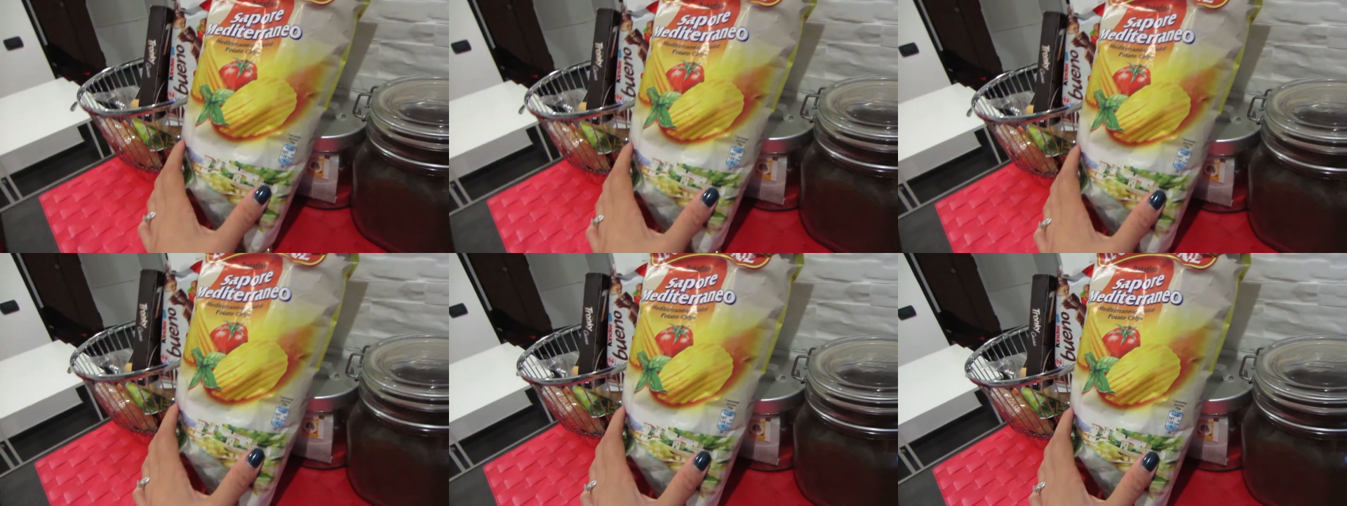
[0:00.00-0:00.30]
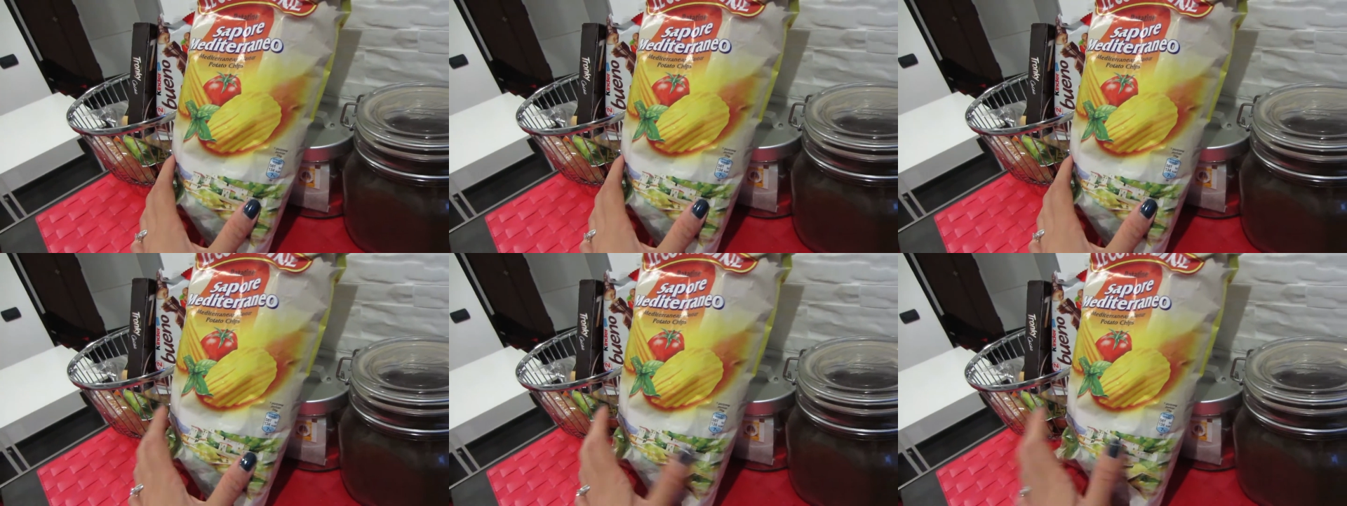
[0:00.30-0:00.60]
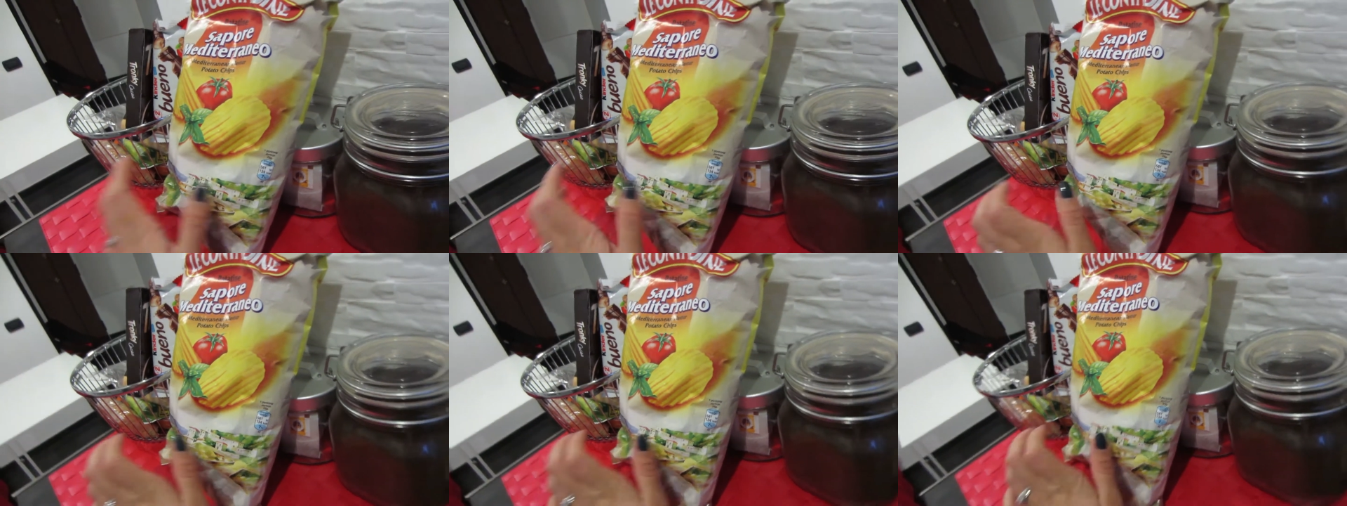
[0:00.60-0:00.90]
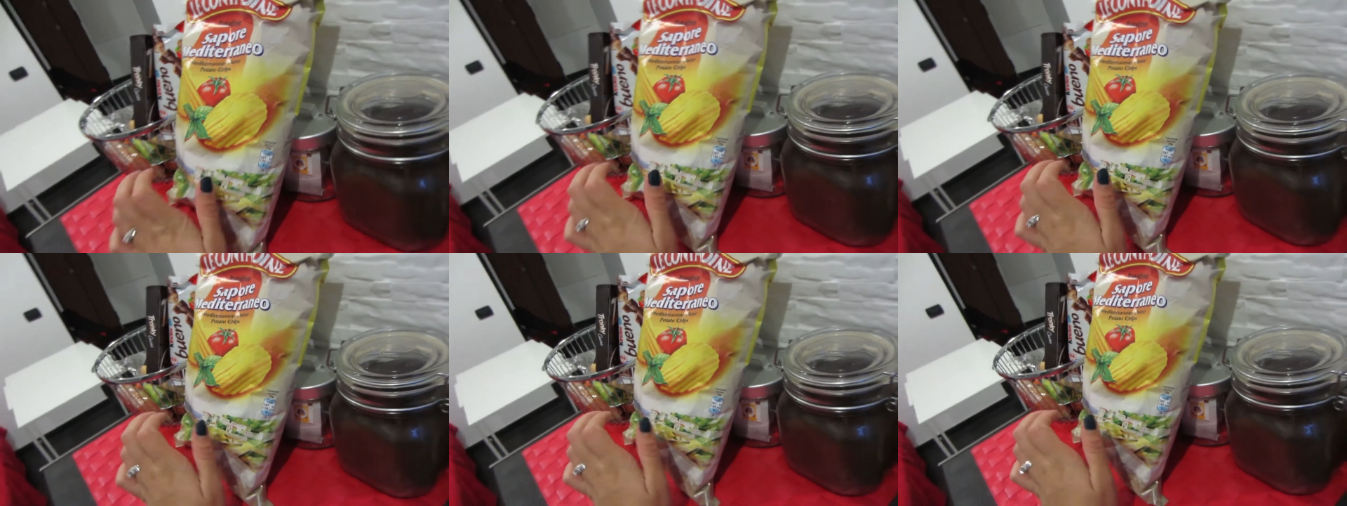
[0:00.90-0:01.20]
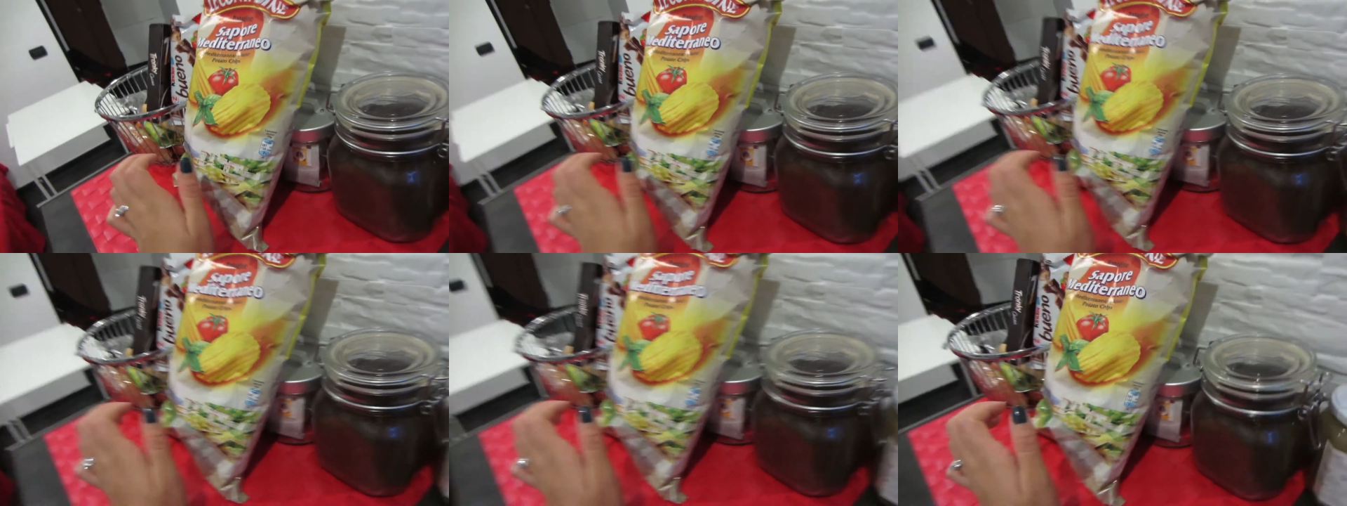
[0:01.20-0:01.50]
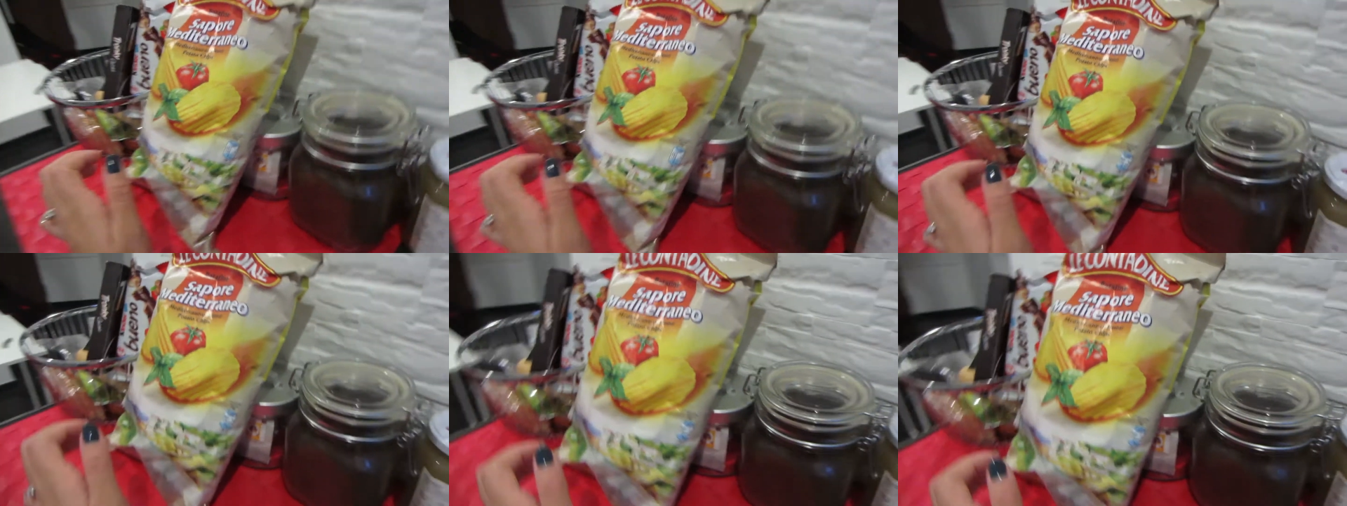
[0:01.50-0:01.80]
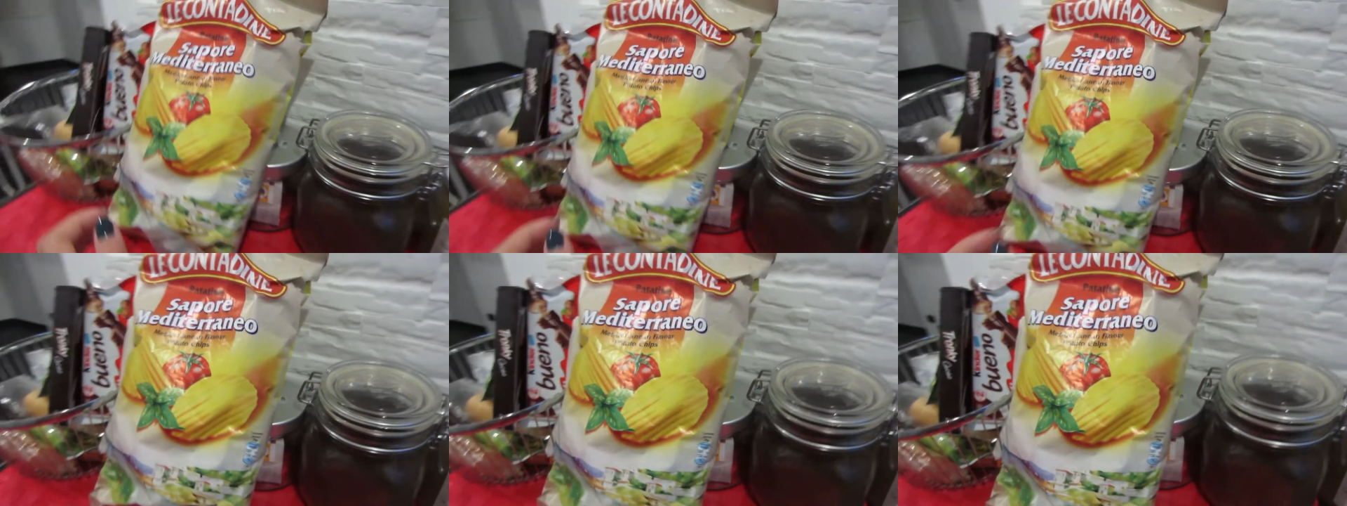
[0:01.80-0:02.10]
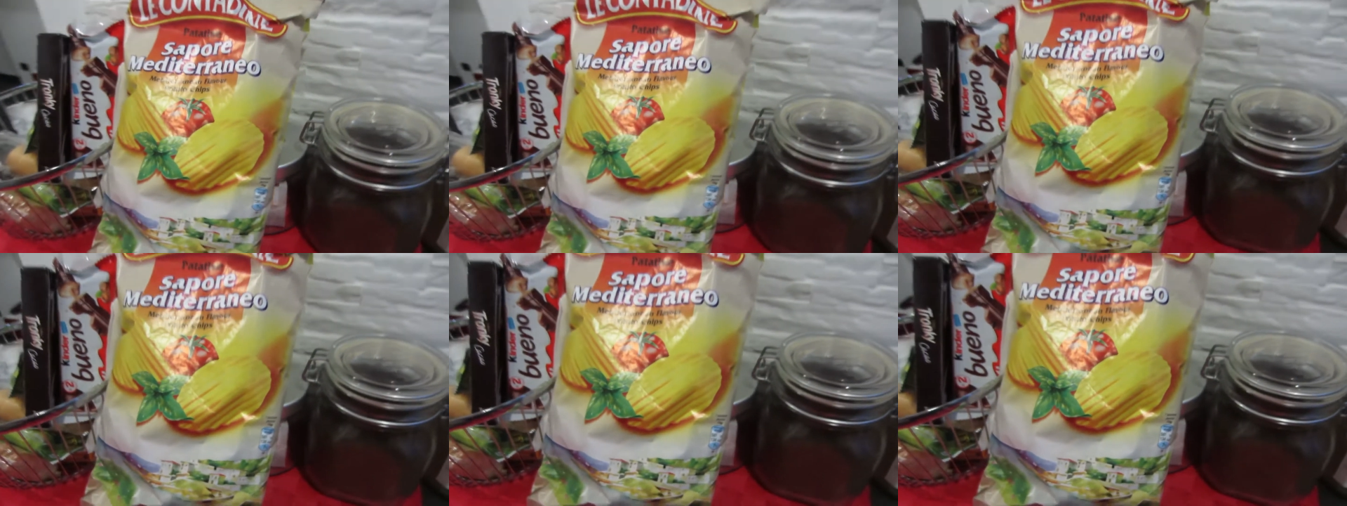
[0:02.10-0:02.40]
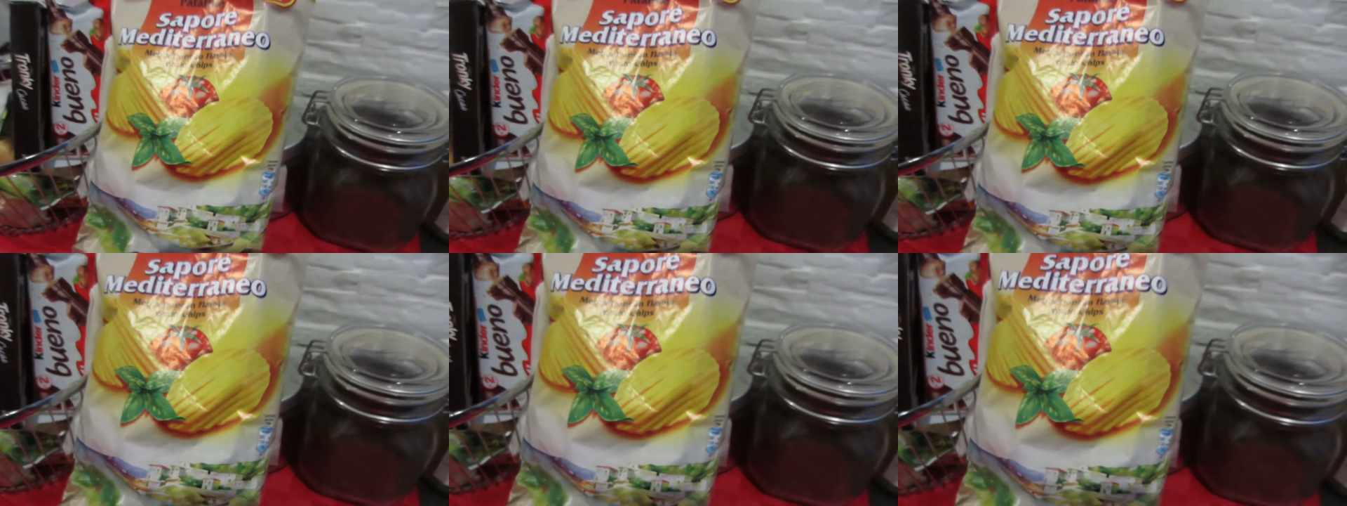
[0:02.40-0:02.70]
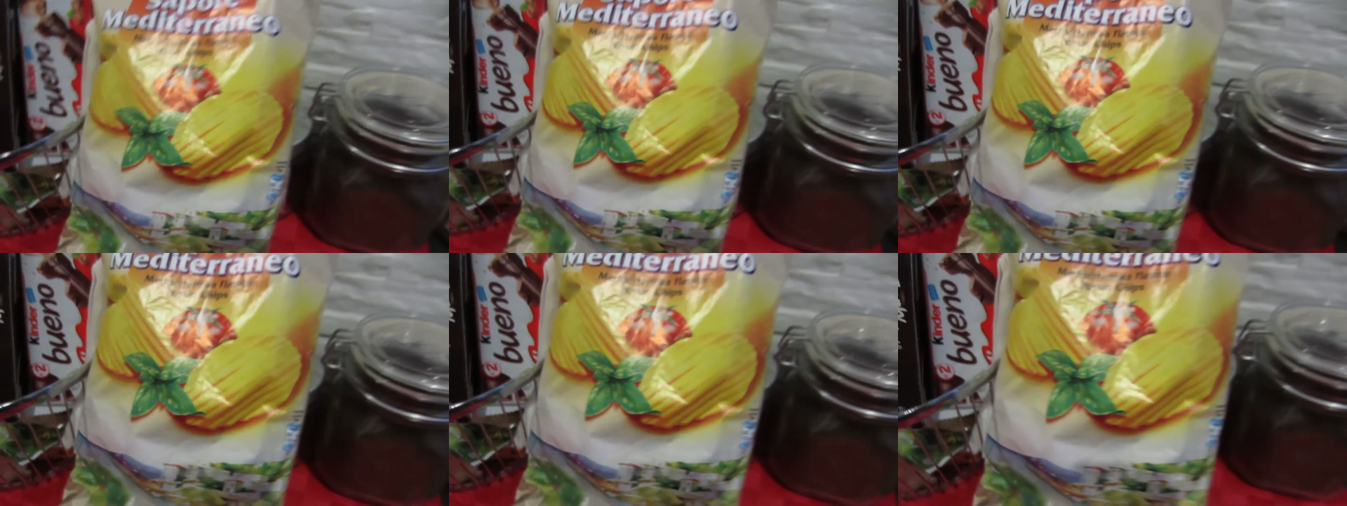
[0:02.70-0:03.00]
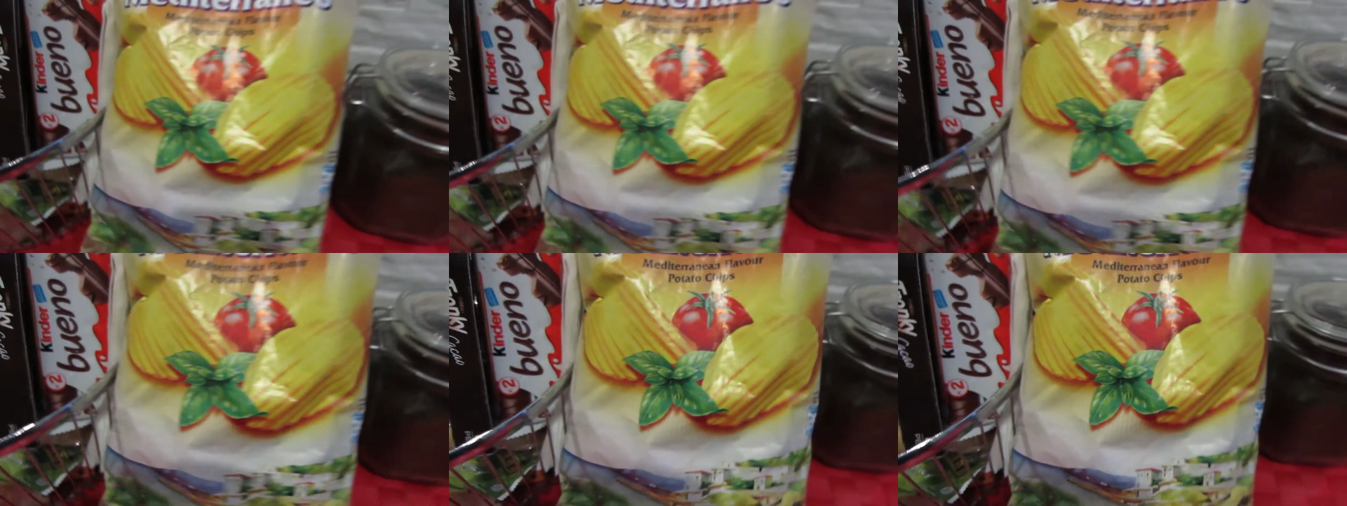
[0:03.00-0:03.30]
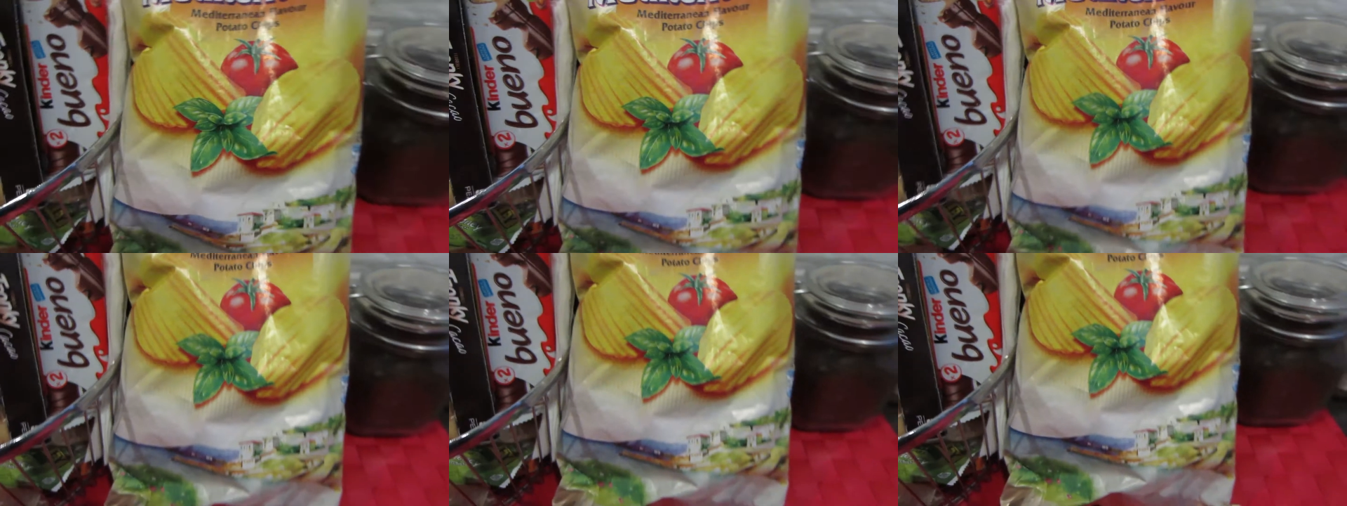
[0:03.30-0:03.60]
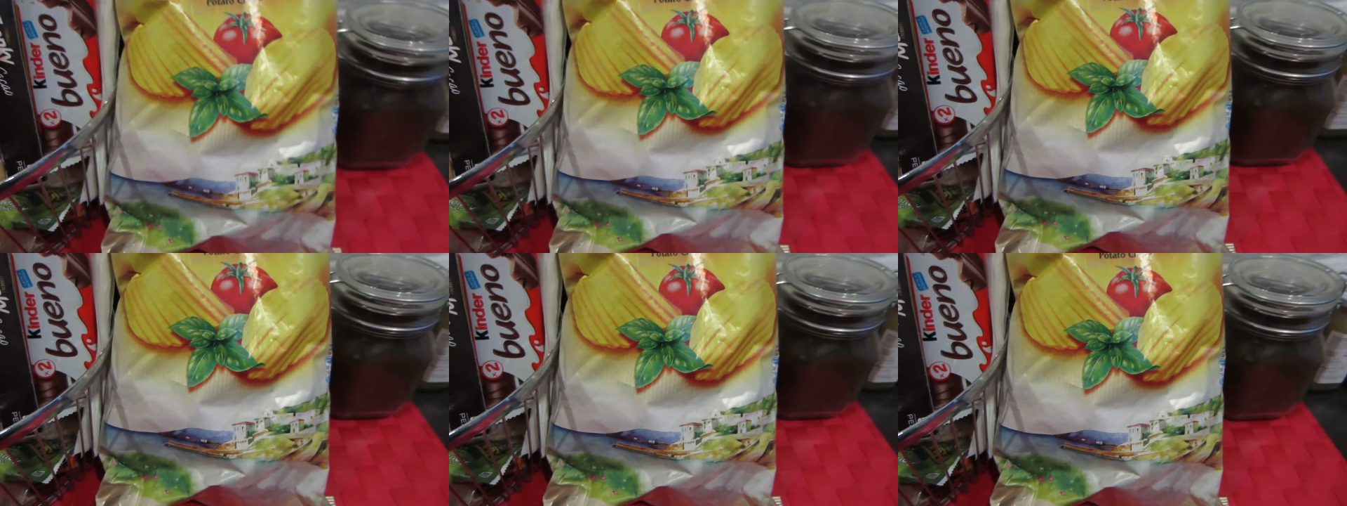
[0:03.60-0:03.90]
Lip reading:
[unreadable: no face in view]